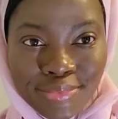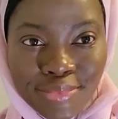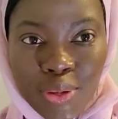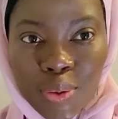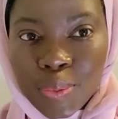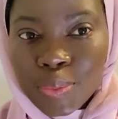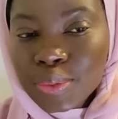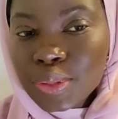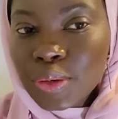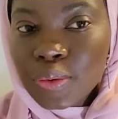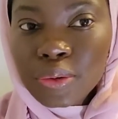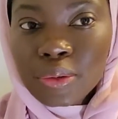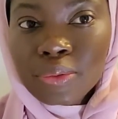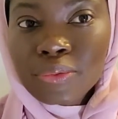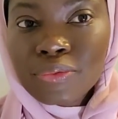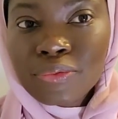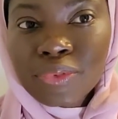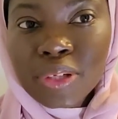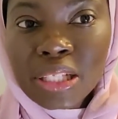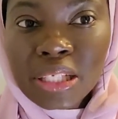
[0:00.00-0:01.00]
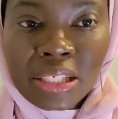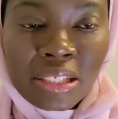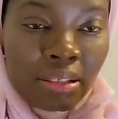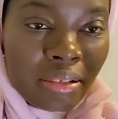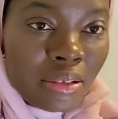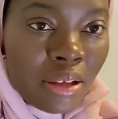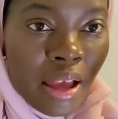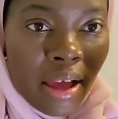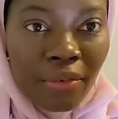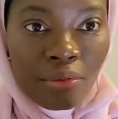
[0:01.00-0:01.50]
know, you're
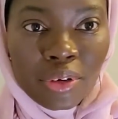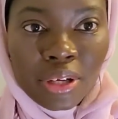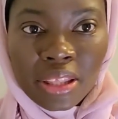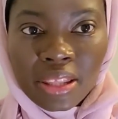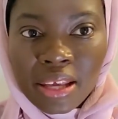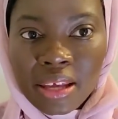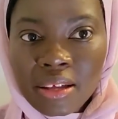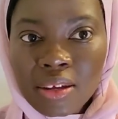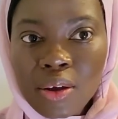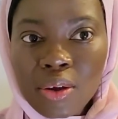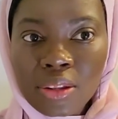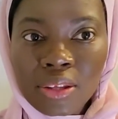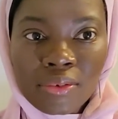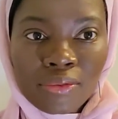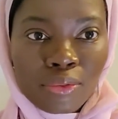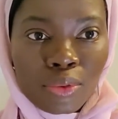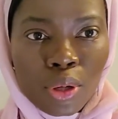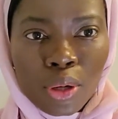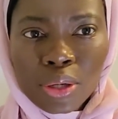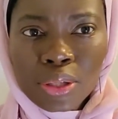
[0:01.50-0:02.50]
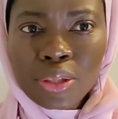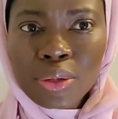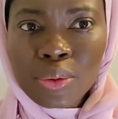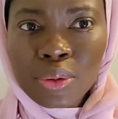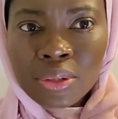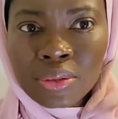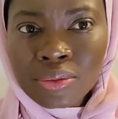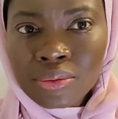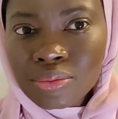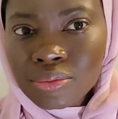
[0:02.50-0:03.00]
feeling everything on the
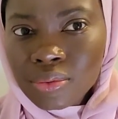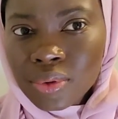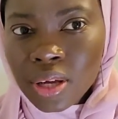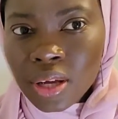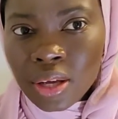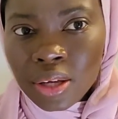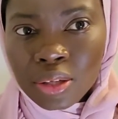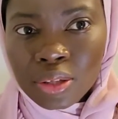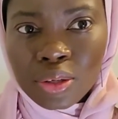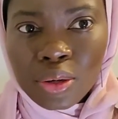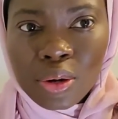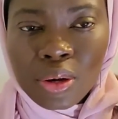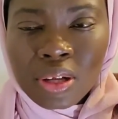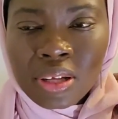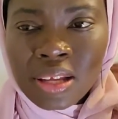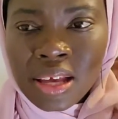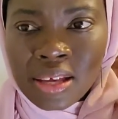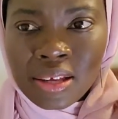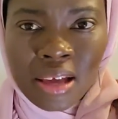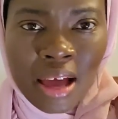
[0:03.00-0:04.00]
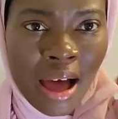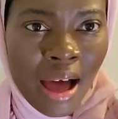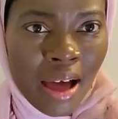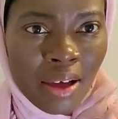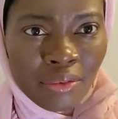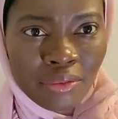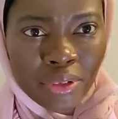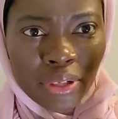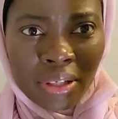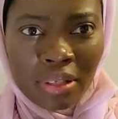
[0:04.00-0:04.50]
floor. You're like
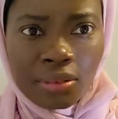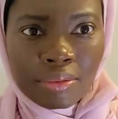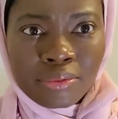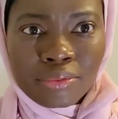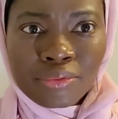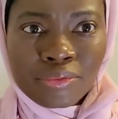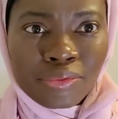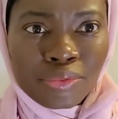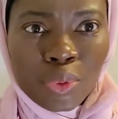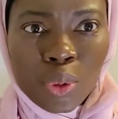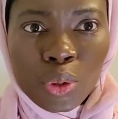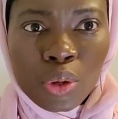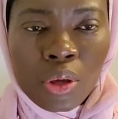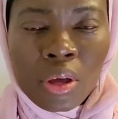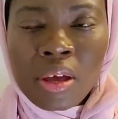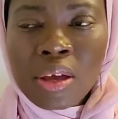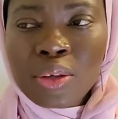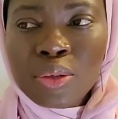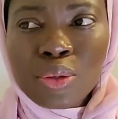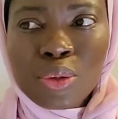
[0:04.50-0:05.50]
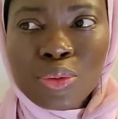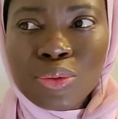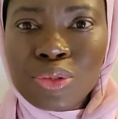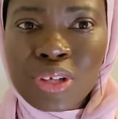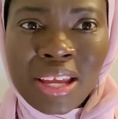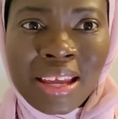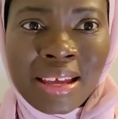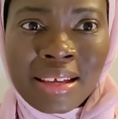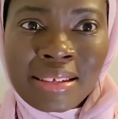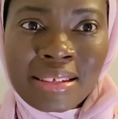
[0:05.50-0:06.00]
having food. You're
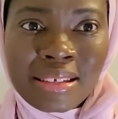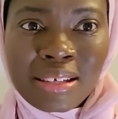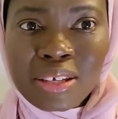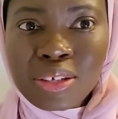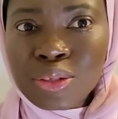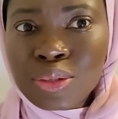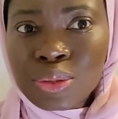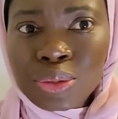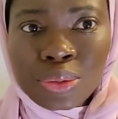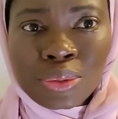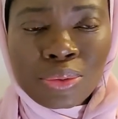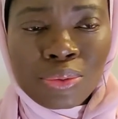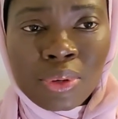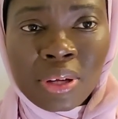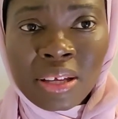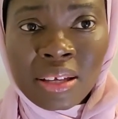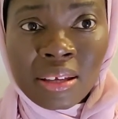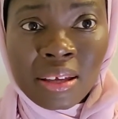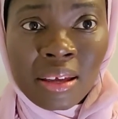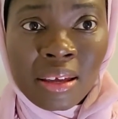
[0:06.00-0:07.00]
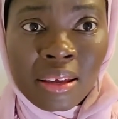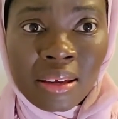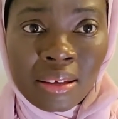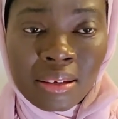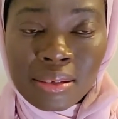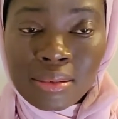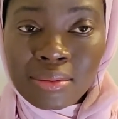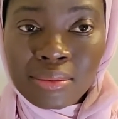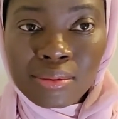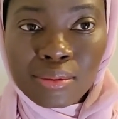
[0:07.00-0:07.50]
eating. You're
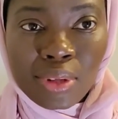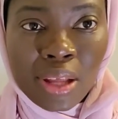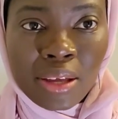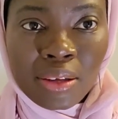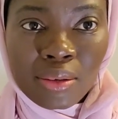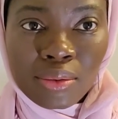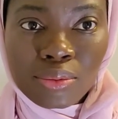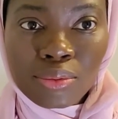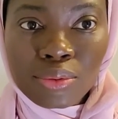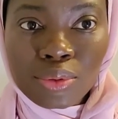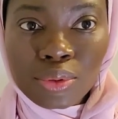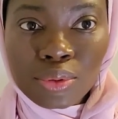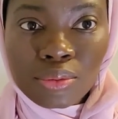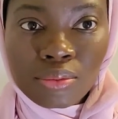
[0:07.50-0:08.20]
drinking. Like,